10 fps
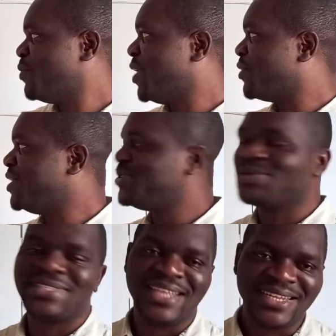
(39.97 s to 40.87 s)
We are going to
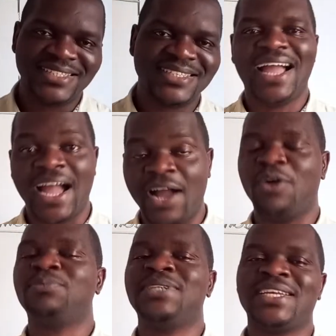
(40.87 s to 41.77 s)
state our
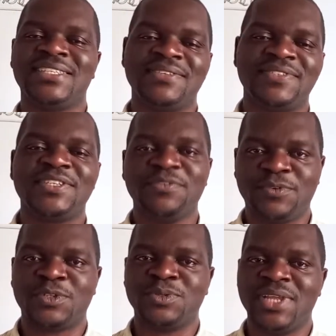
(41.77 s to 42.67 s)
objectives
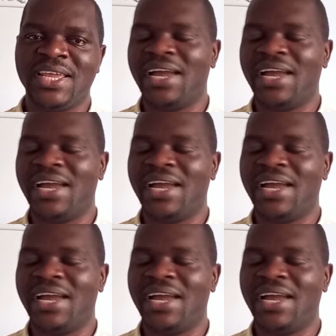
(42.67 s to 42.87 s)
for today.